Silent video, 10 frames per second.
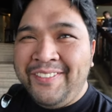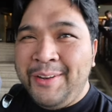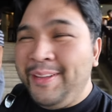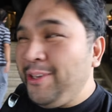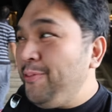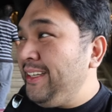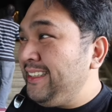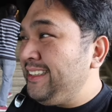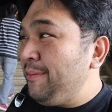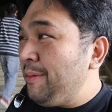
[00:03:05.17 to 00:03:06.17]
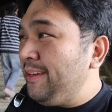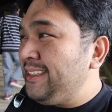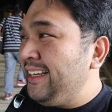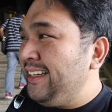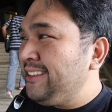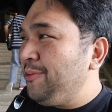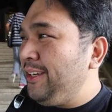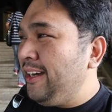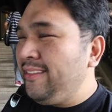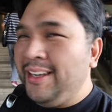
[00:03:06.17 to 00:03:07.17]
Pero may queuing system naman sila. So
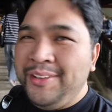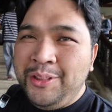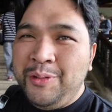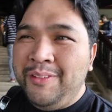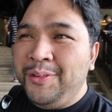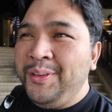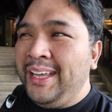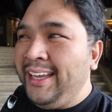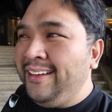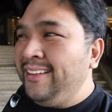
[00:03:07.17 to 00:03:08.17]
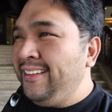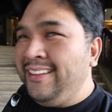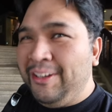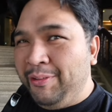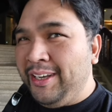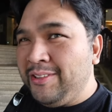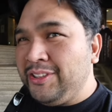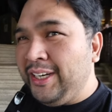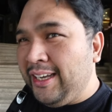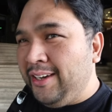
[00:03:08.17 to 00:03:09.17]
we got down at 12:09. We got
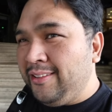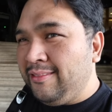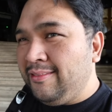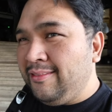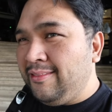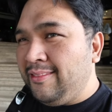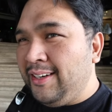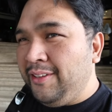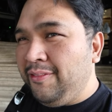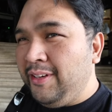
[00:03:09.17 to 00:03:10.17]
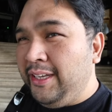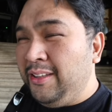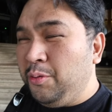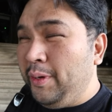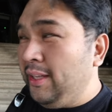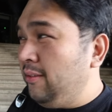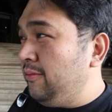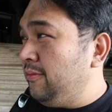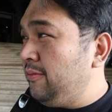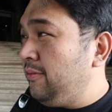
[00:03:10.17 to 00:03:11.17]
to check out roughly 12,
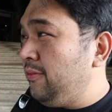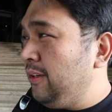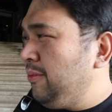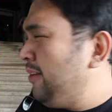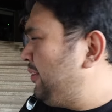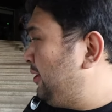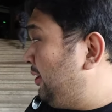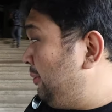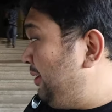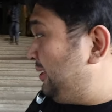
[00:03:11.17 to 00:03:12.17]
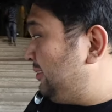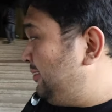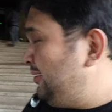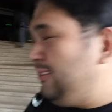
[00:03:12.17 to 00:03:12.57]
after 30 minutes, no?